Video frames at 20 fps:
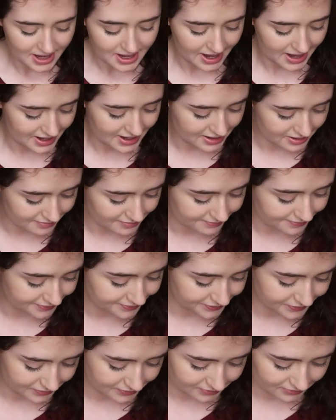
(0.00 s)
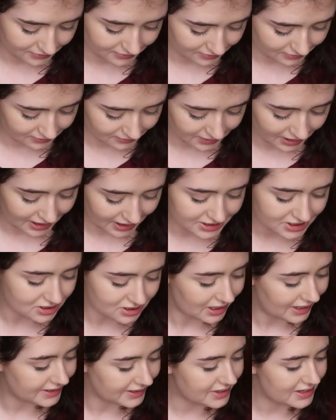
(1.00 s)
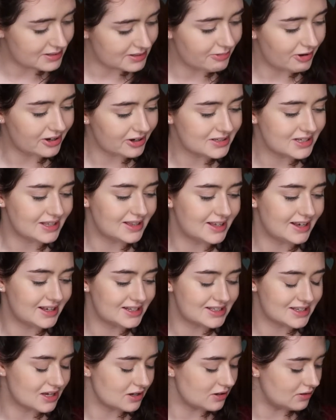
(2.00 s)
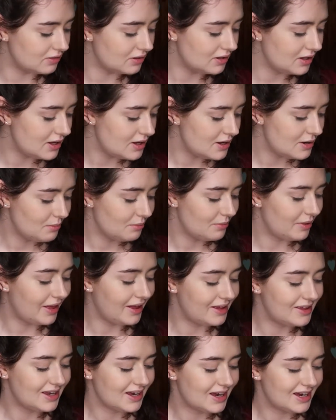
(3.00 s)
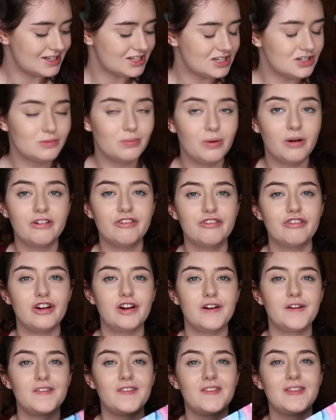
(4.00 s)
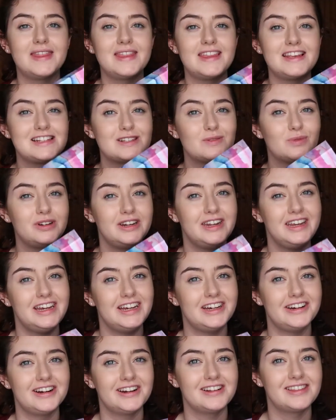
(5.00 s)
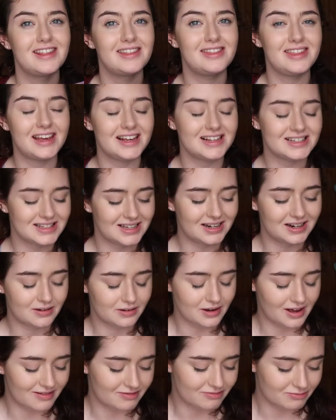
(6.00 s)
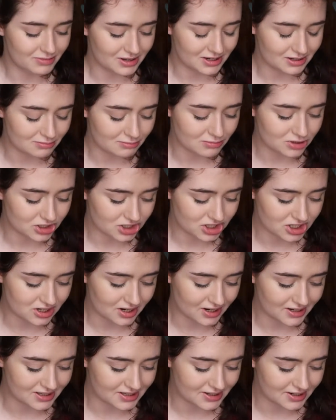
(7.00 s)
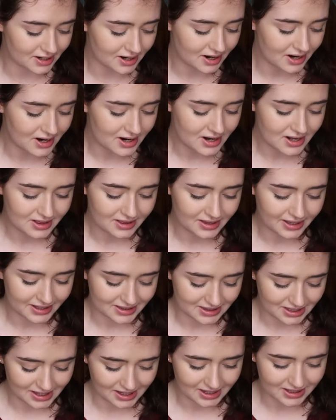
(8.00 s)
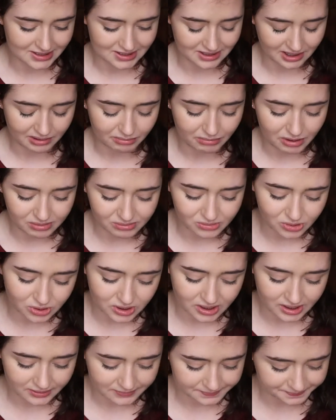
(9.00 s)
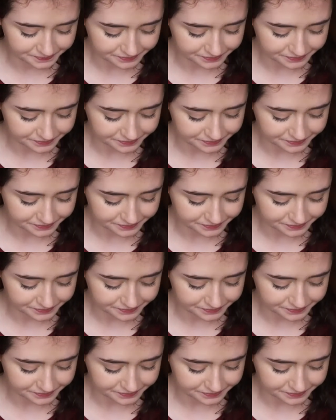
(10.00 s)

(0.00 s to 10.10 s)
I do like this box. I think it's cool, but I think I do prefer this one here. The things in it have been much nicer. Like, they excite me more.